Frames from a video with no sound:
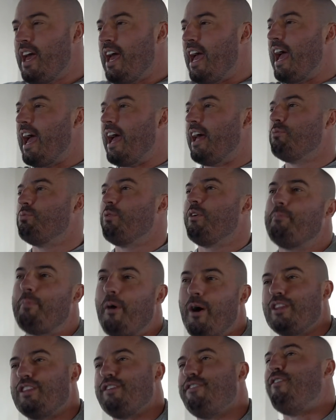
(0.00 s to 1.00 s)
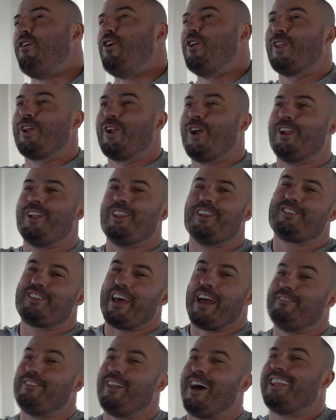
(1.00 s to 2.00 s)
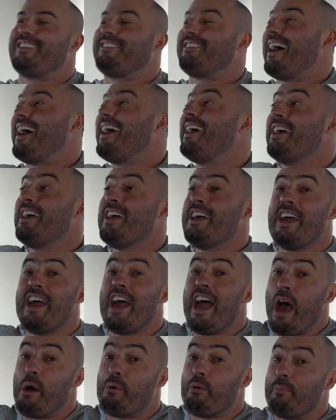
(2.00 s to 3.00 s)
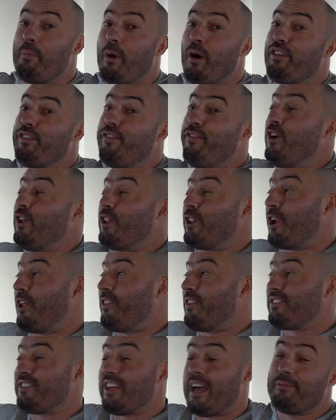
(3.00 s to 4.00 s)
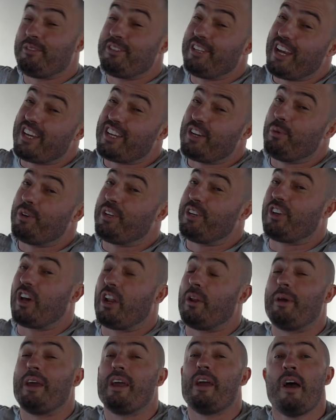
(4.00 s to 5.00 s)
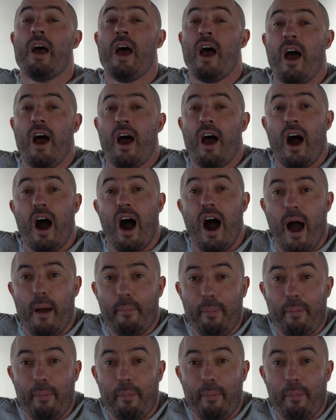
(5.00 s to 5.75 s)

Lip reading: And we've both fallen on the same light day, and we've both fallen on the same session, which is going to be high